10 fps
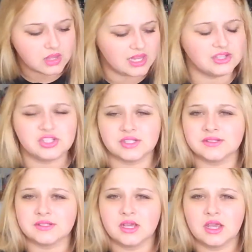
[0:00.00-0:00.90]
and it
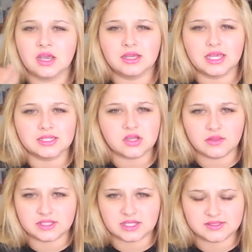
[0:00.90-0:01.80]
just gets all
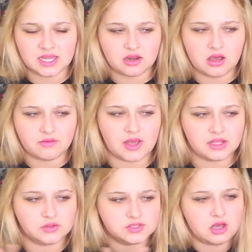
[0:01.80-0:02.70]
the dead skin off. I
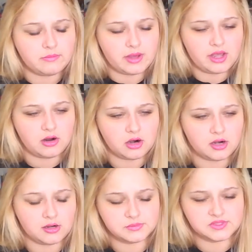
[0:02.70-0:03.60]
use it on my
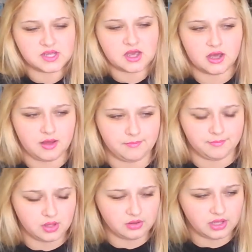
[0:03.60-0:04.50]
arms. I
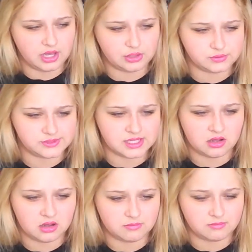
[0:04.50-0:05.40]
use it
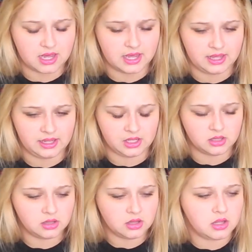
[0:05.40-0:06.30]
on my
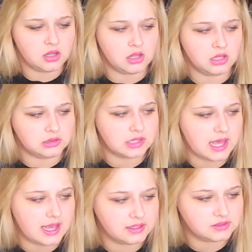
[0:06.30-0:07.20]

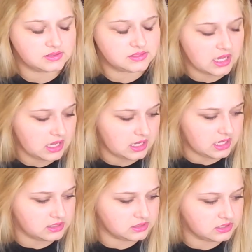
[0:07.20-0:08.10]
legs,
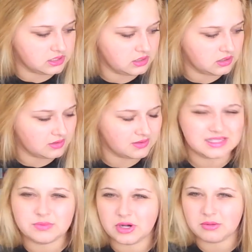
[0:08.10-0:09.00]
and
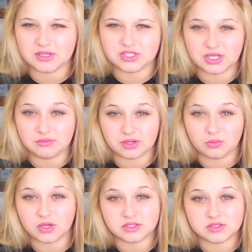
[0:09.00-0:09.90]
that's pretty much it. But it
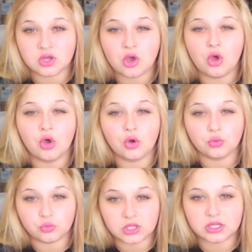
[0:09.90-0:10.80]
works
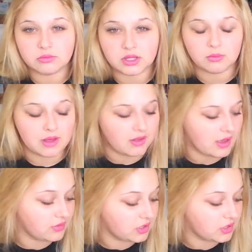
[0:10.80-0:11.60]
really, really well. I